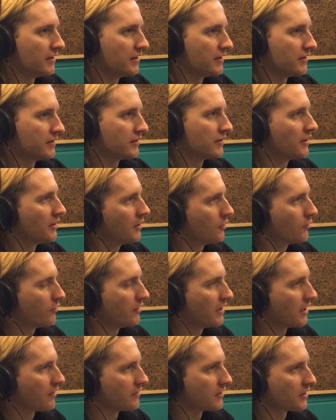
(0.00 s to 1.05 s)
and
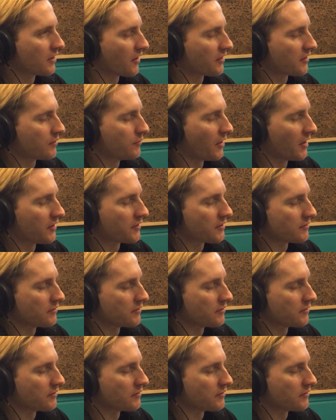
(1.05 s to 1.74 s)
we have a customized